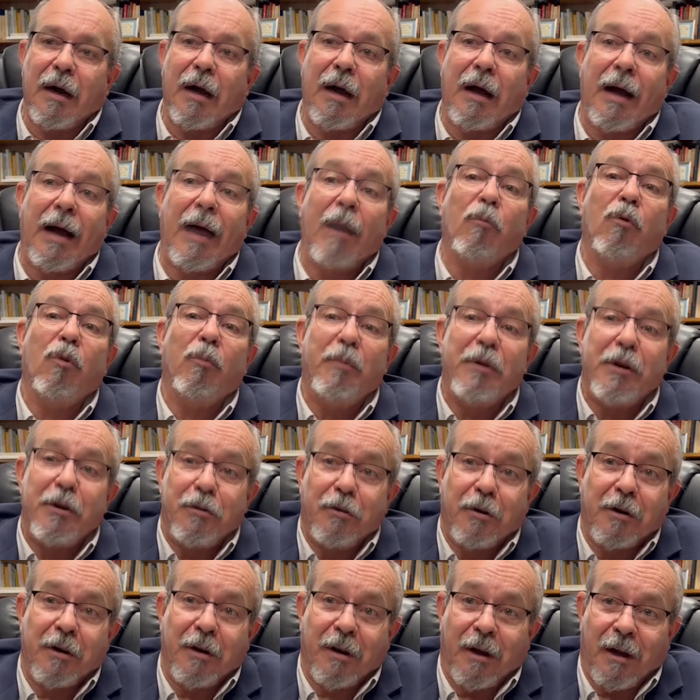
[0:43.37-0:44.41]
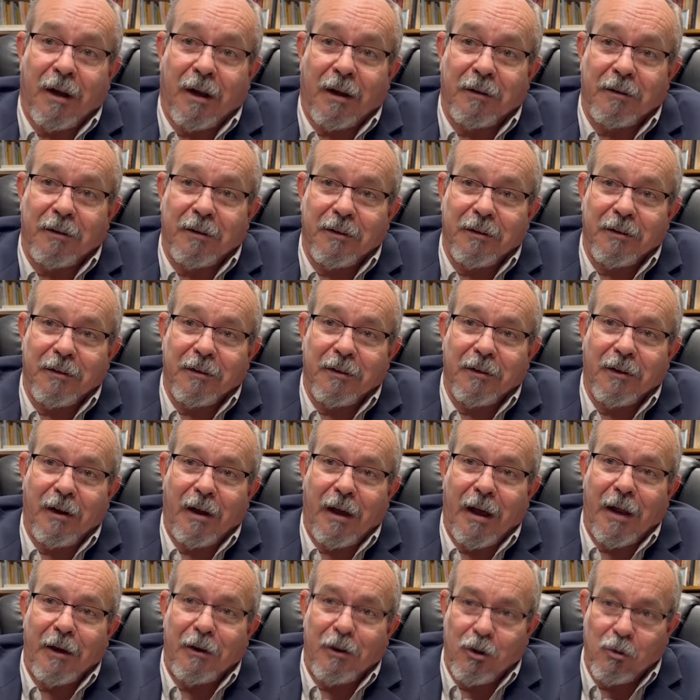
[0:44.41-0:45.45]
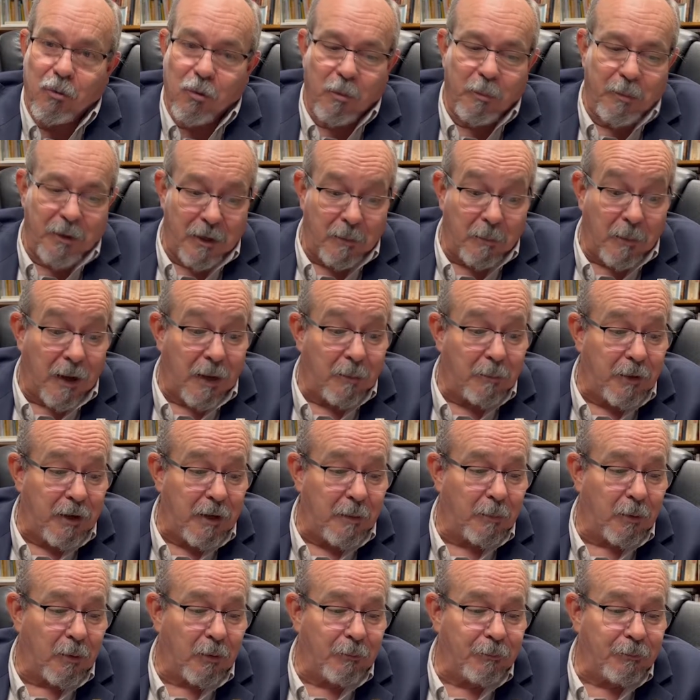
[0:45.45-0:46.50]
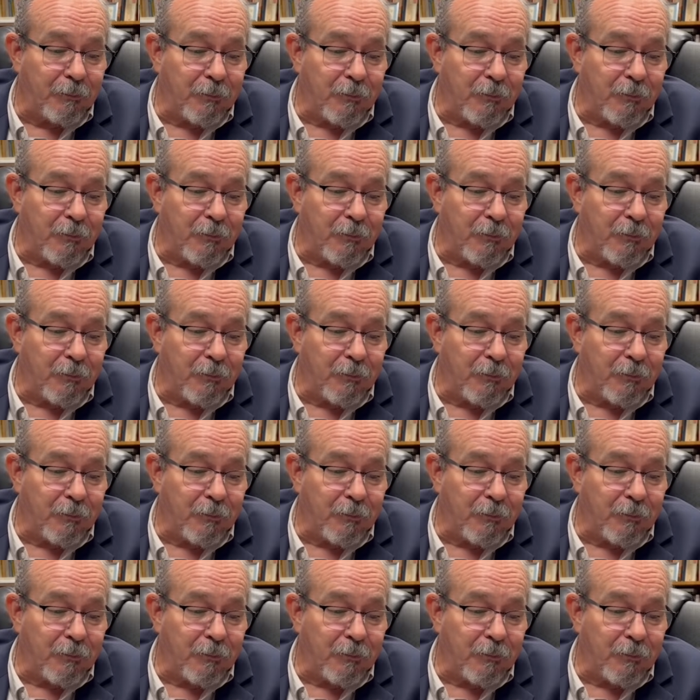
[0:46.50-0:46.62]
I will be your God, and you will be my people.